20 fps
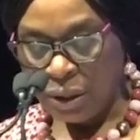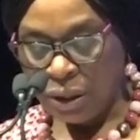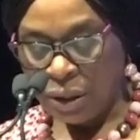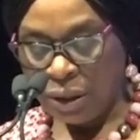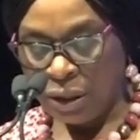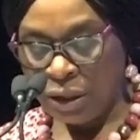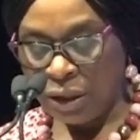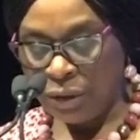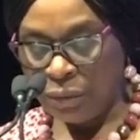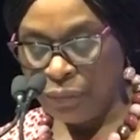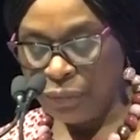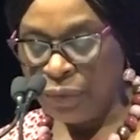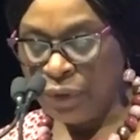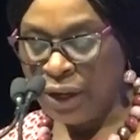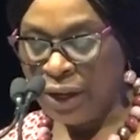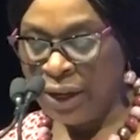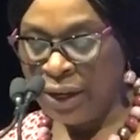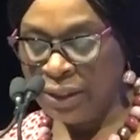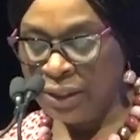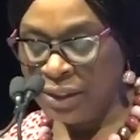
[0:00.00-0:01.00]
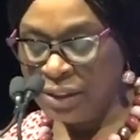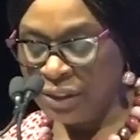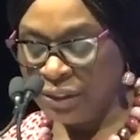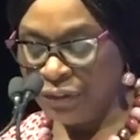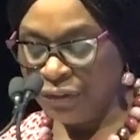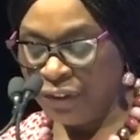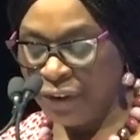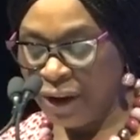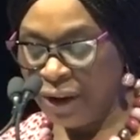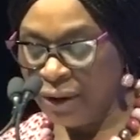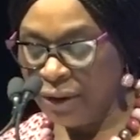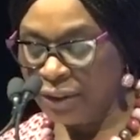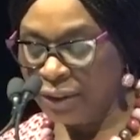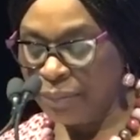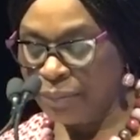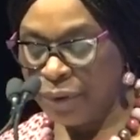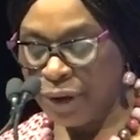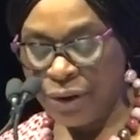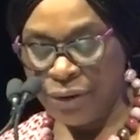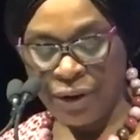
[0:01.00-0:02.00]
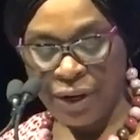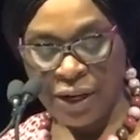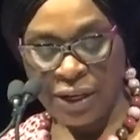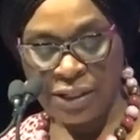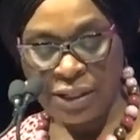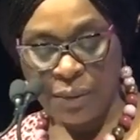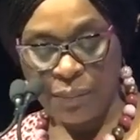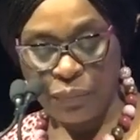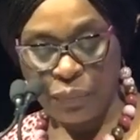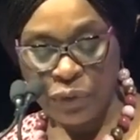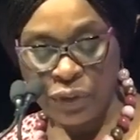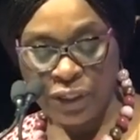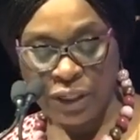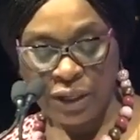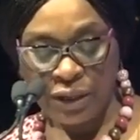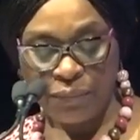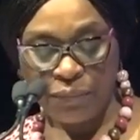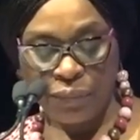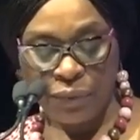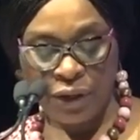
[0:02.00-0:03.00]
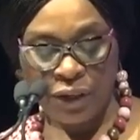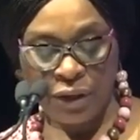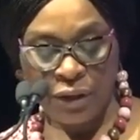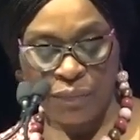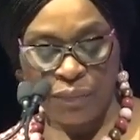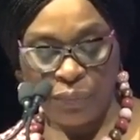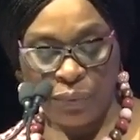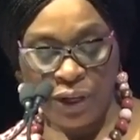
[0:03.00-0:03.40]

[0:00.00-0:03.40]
identifying the barriers and putting in